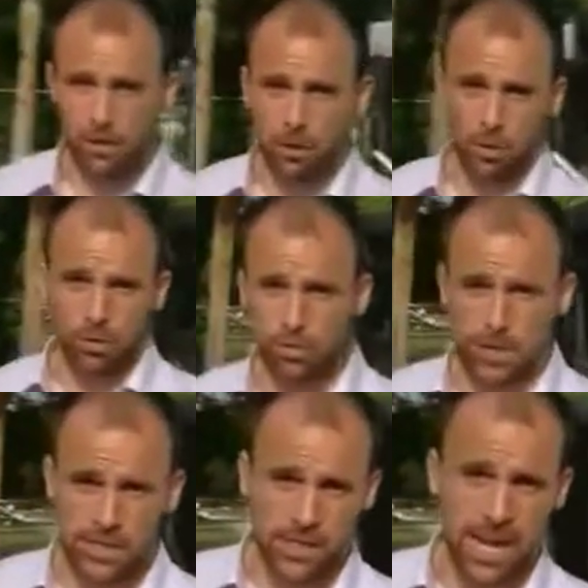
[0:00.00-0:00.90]
here on the
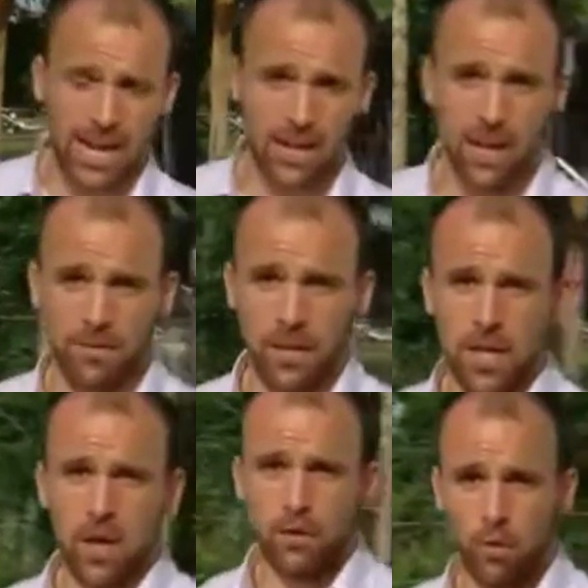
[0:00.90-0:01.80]
northwest side of
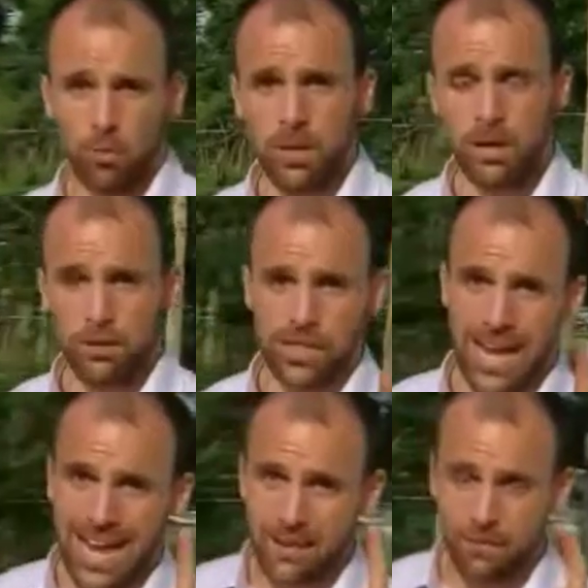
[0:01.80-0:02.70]
Fort Pierce.
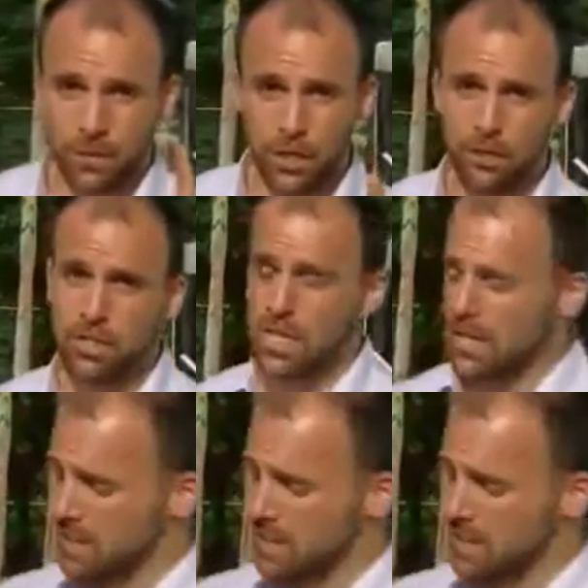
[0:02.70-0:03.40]
And for you to stay